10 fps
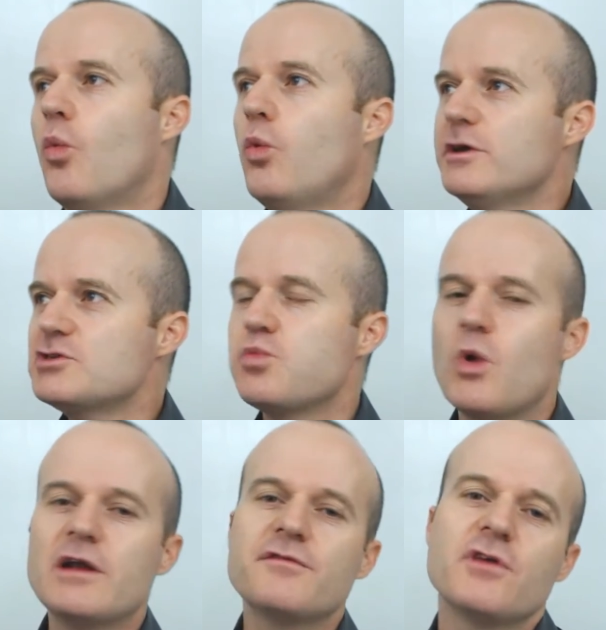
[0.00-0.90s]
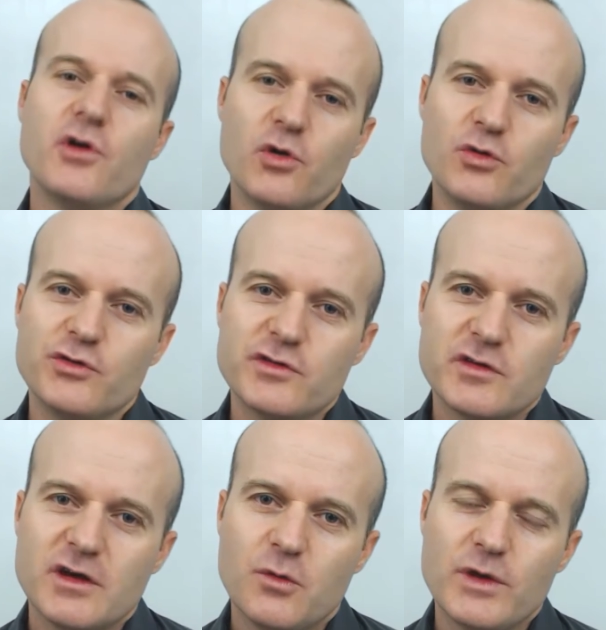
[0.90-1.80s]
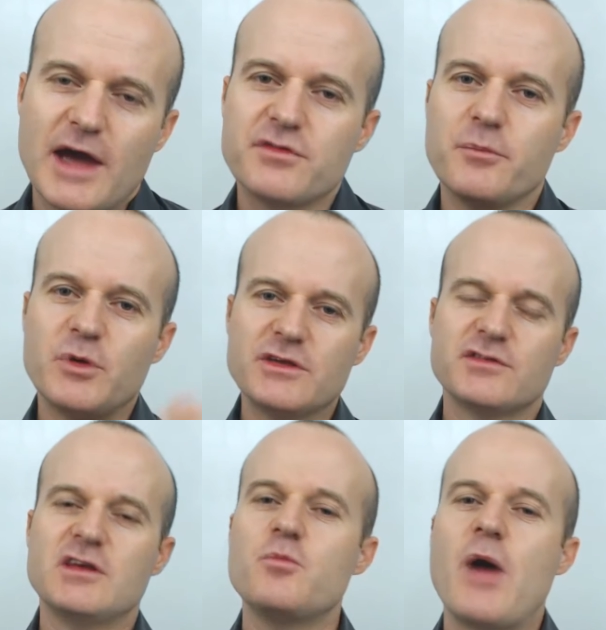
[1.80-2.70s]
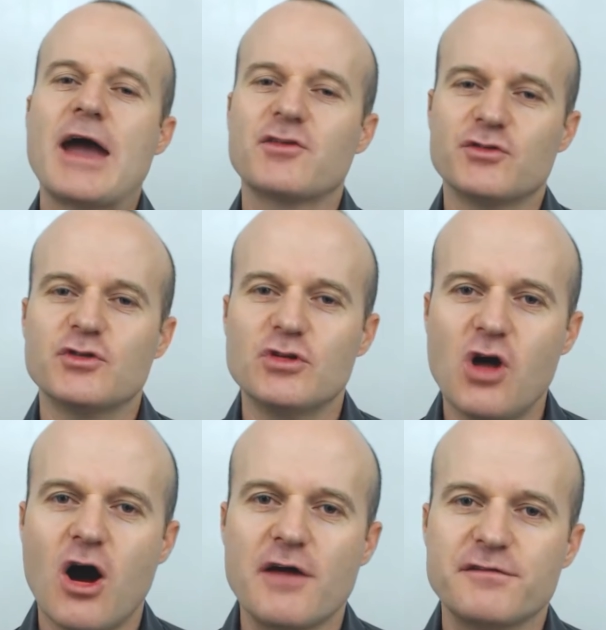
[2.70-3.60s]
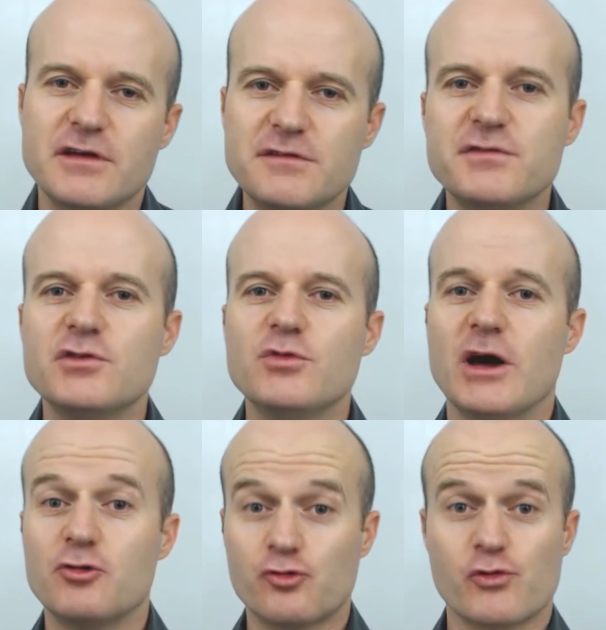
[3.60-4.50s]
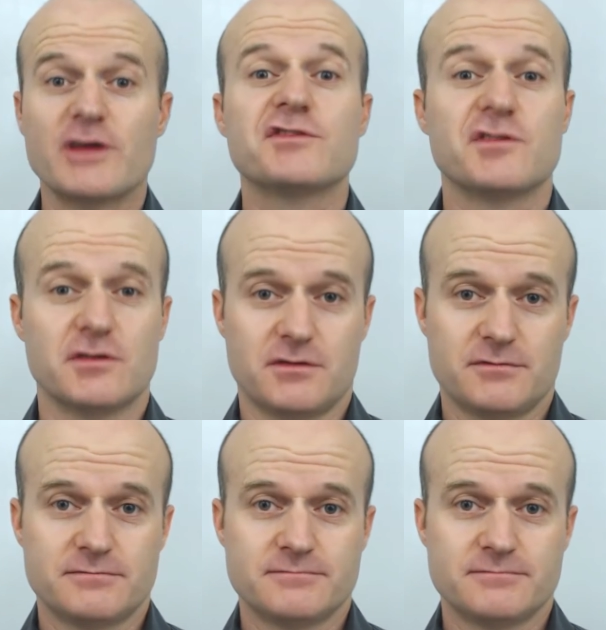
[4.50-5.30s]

Which one of those would have the biggest impact on your life if you addressed it?